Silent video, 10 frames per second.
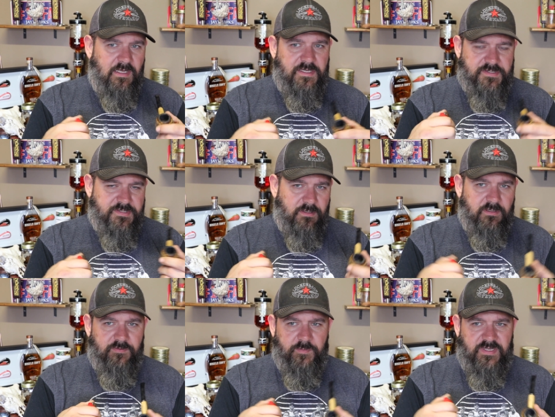not
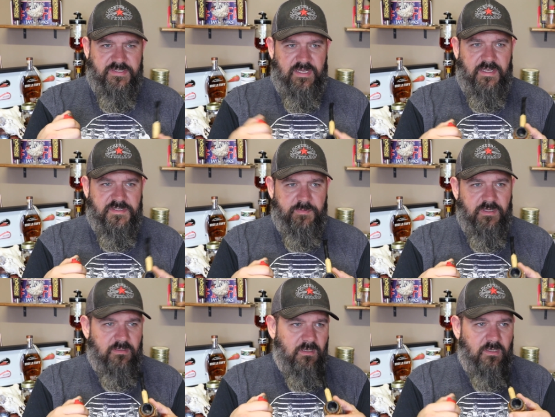necessarily for Penzance,
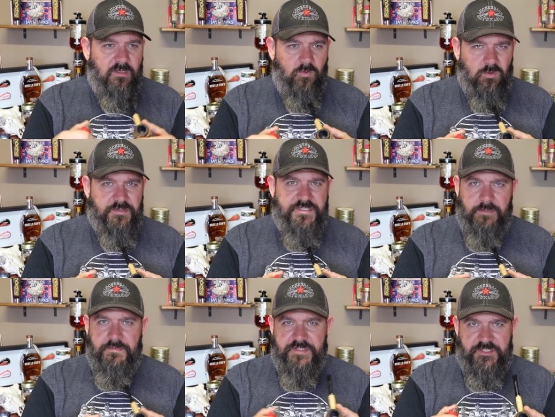but word
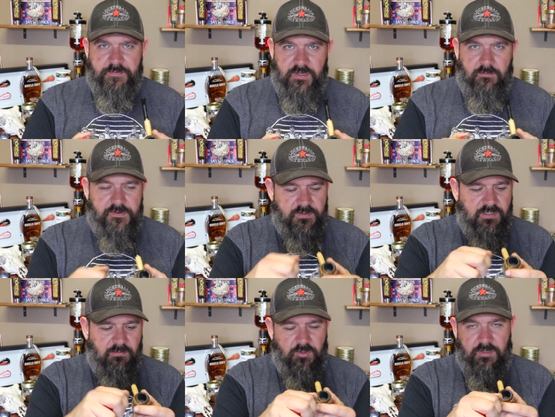seems to spread within the
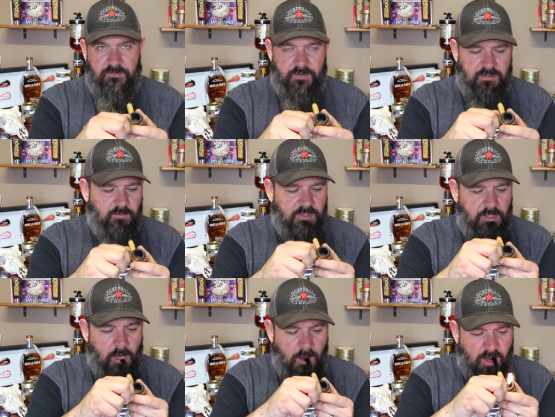community fairly quickly.